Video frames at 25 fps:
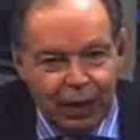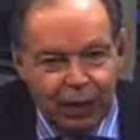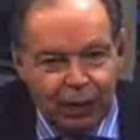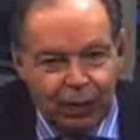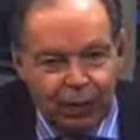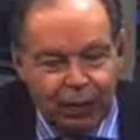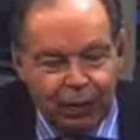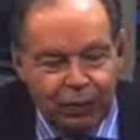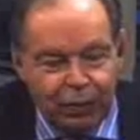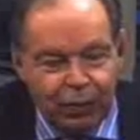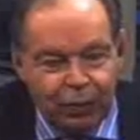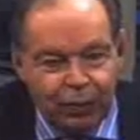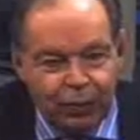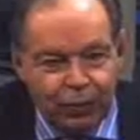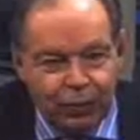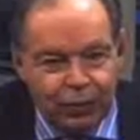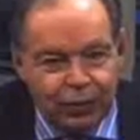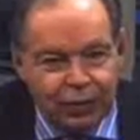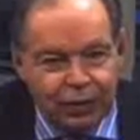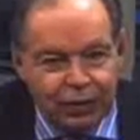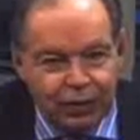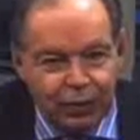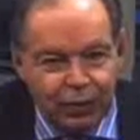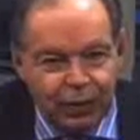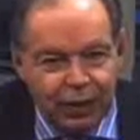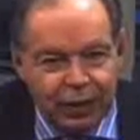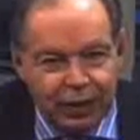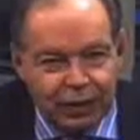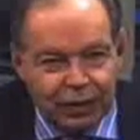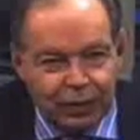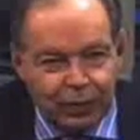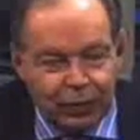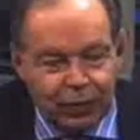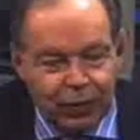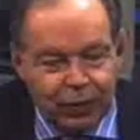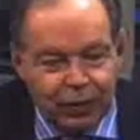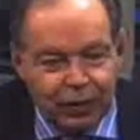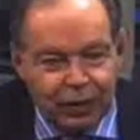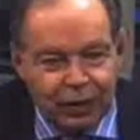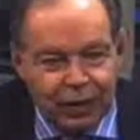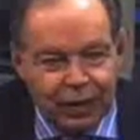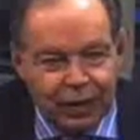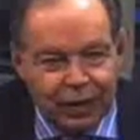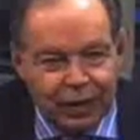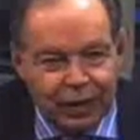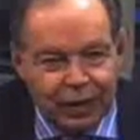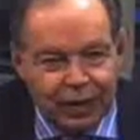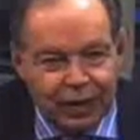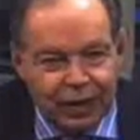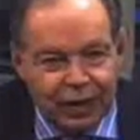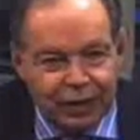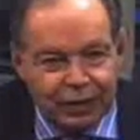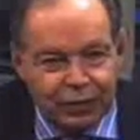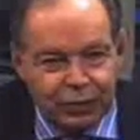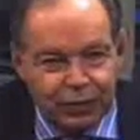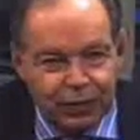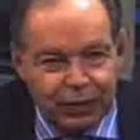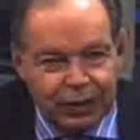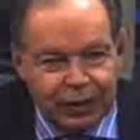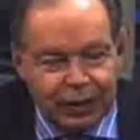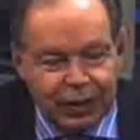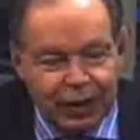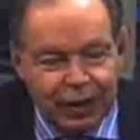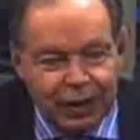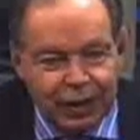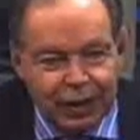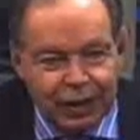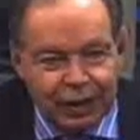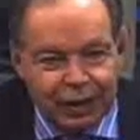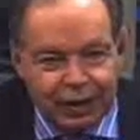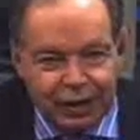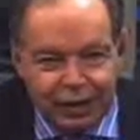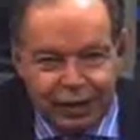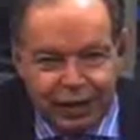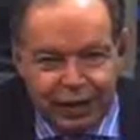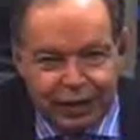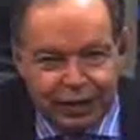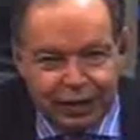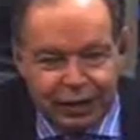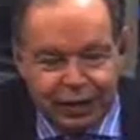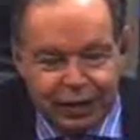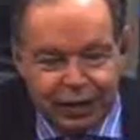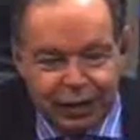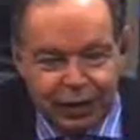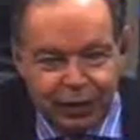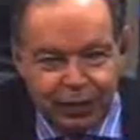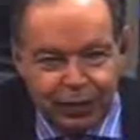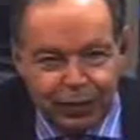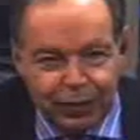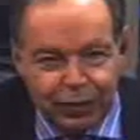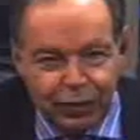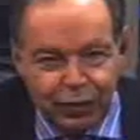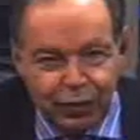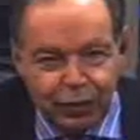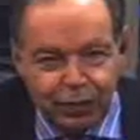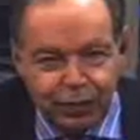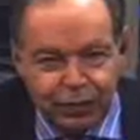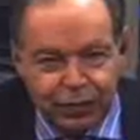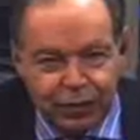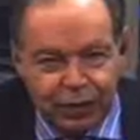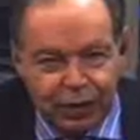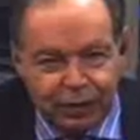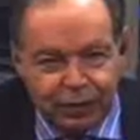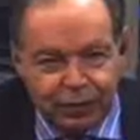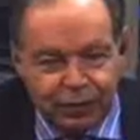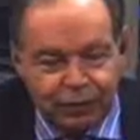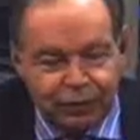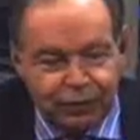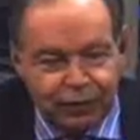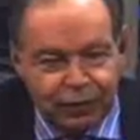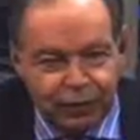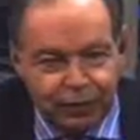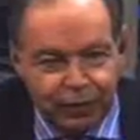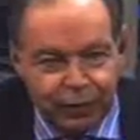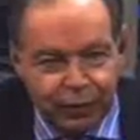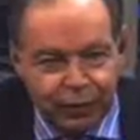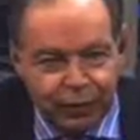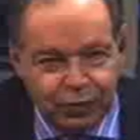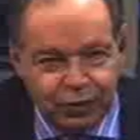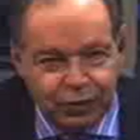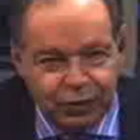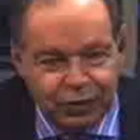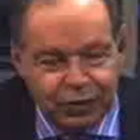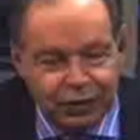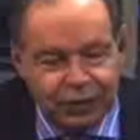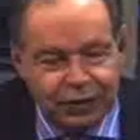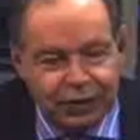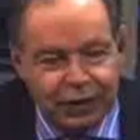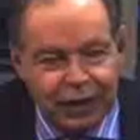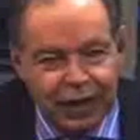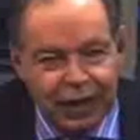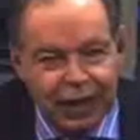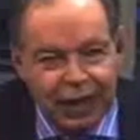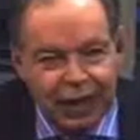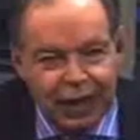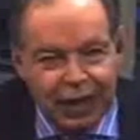where we put in a random word, and as we connect it up, it opens up different approaches.